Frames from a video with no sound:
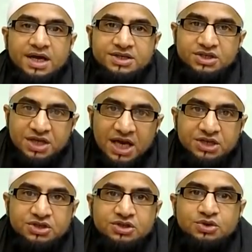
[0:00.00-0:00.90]

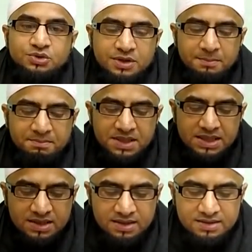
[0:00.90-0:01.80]
attached to the
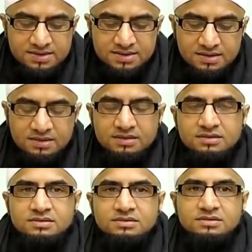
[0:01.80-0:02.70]
means
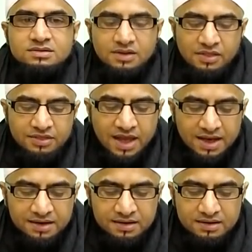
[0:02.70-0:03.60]

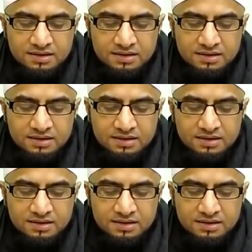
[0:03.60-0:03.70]
than